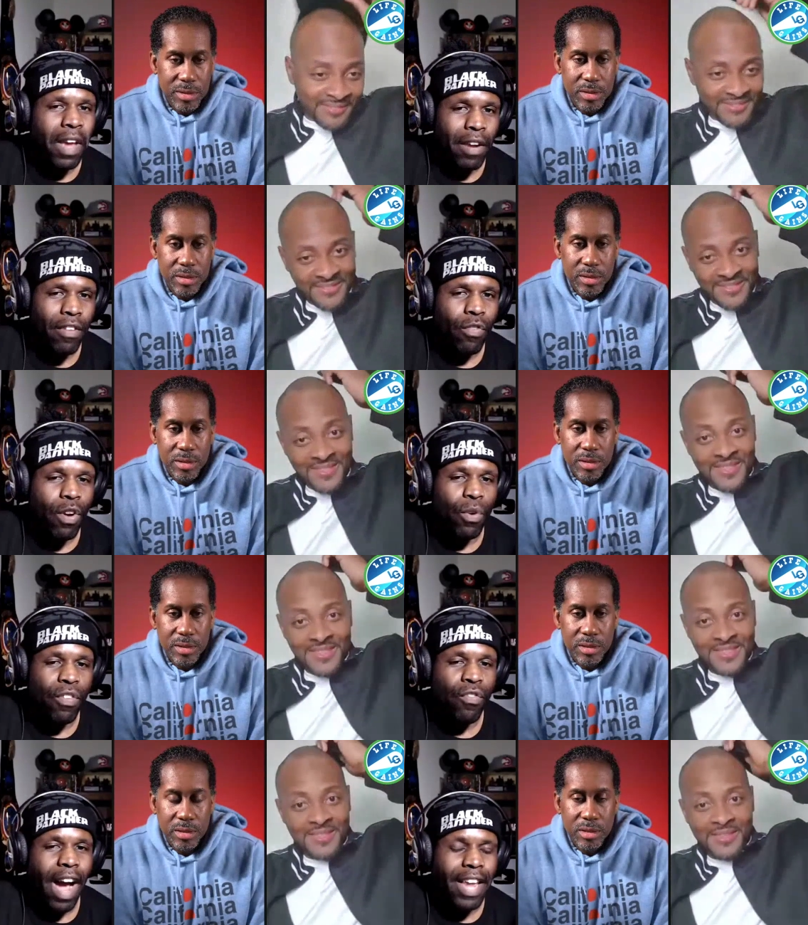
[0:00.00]
Speaker 1: industry was
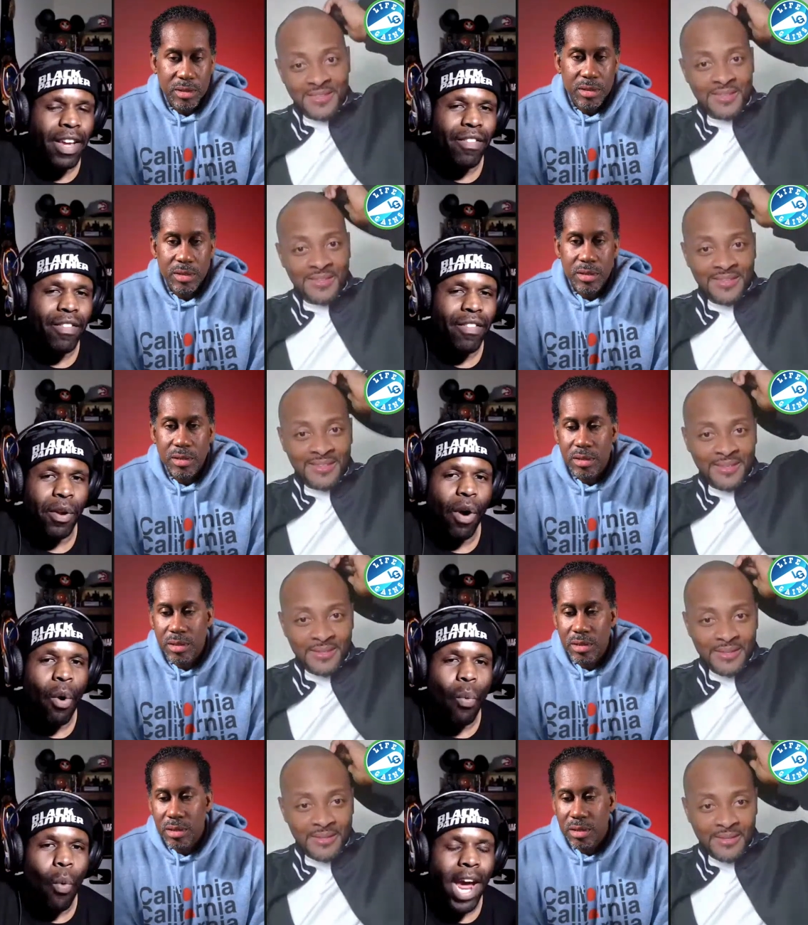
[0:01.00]
trying to
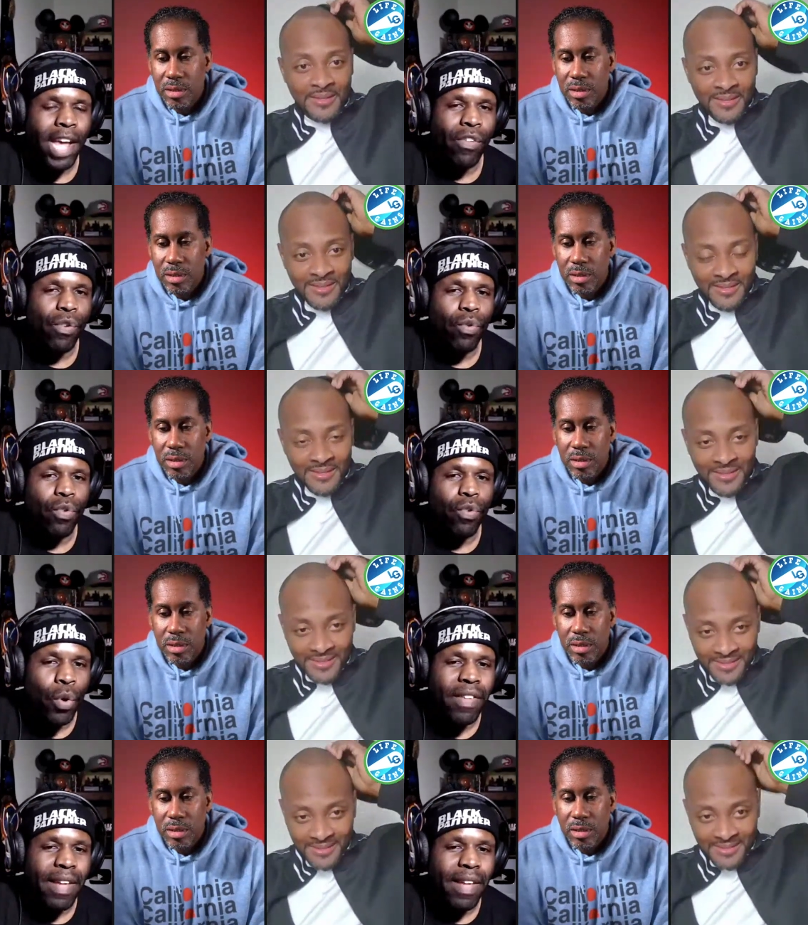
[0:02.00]
consider a way to
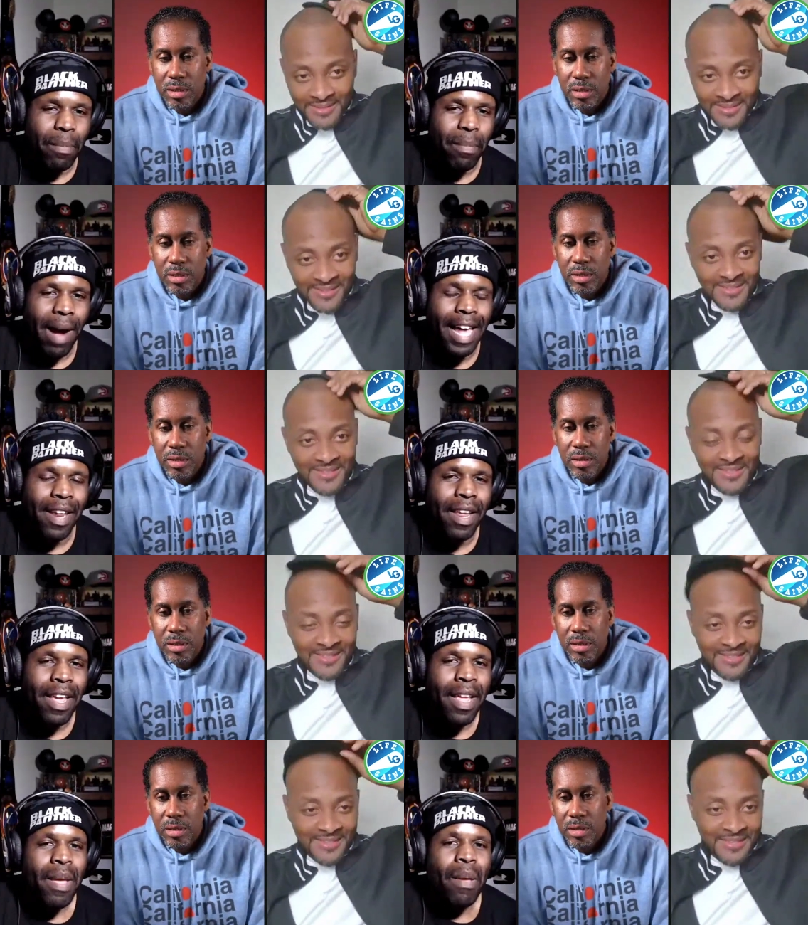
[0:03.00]
do something about it.
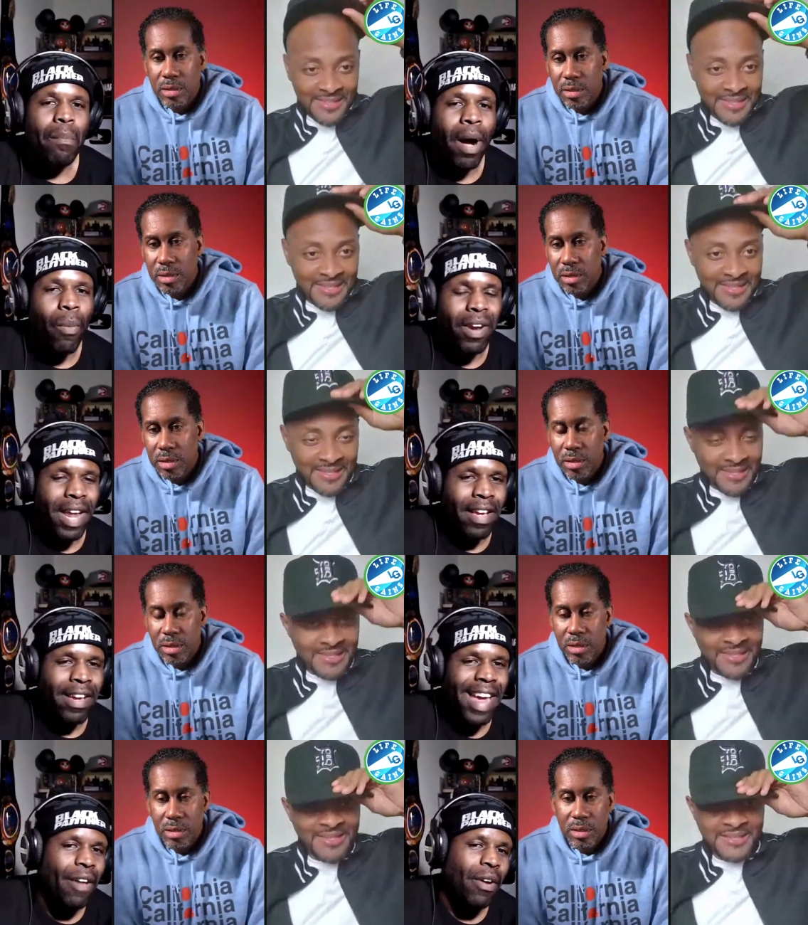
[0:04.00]
But when they
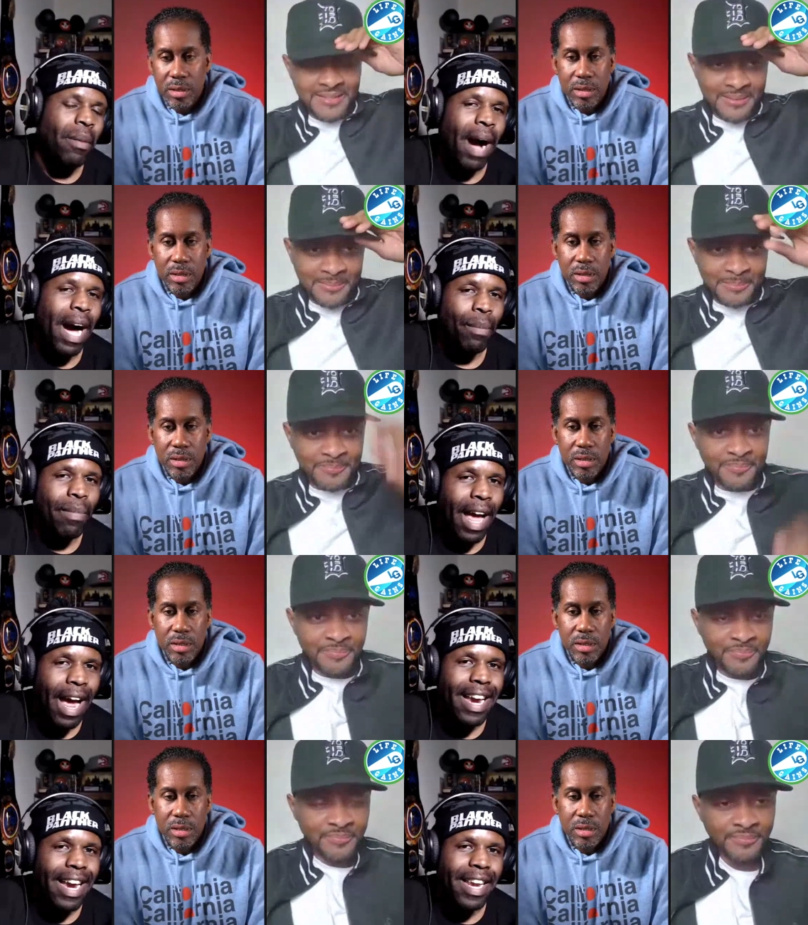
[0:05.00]
counted the bottom
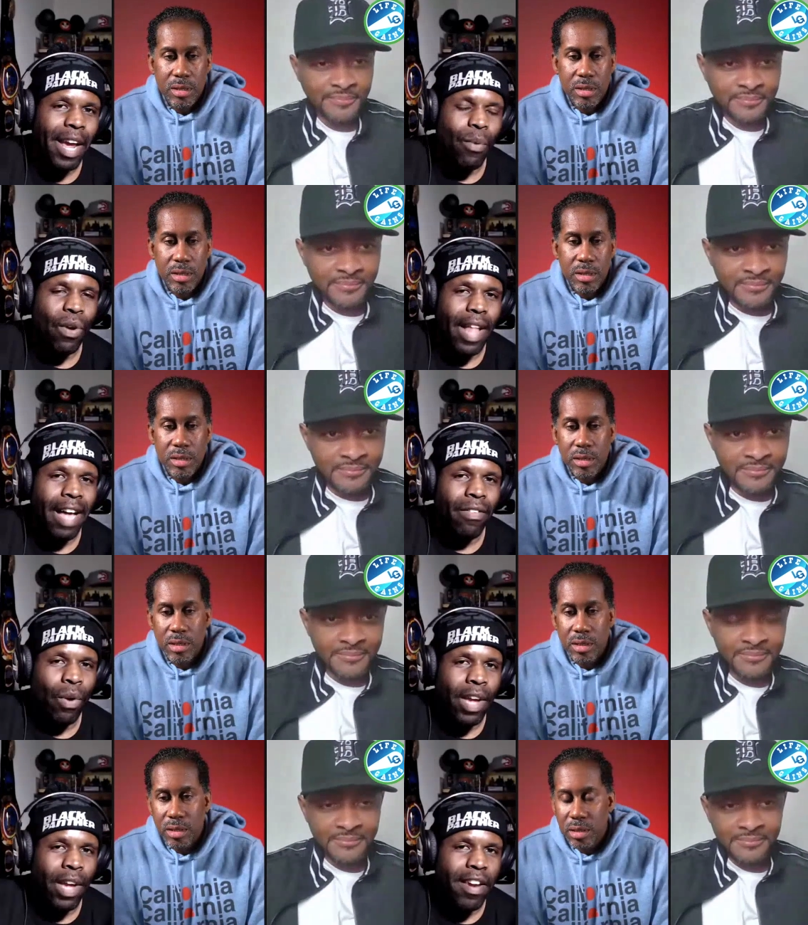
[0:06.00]
line, they realized,
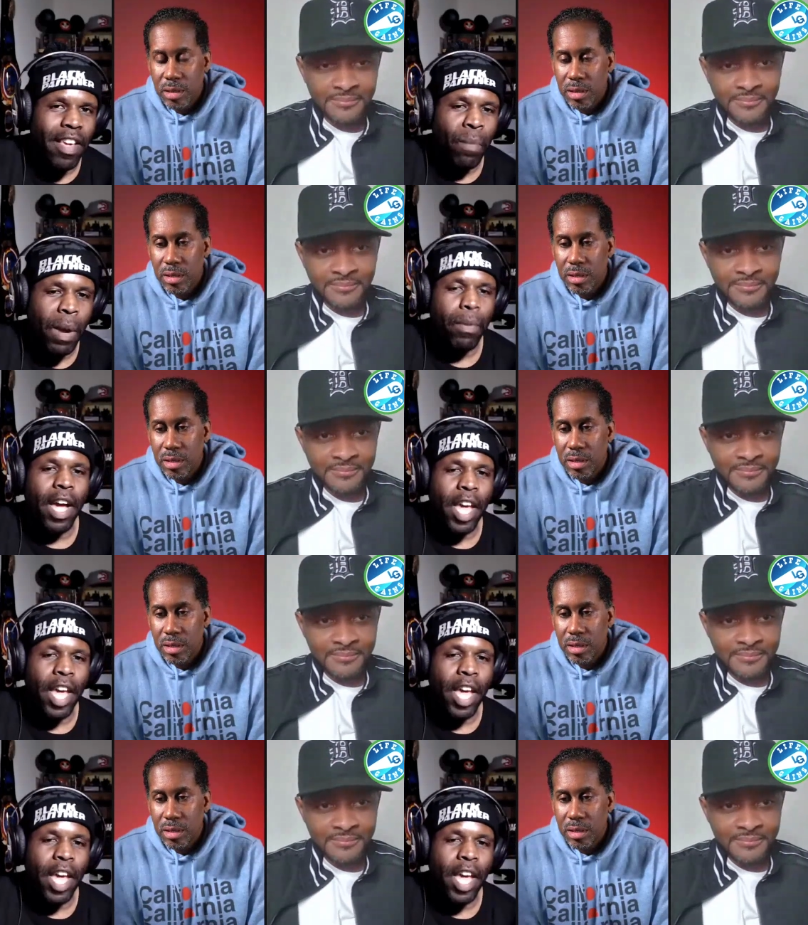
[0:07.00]
okay, these people are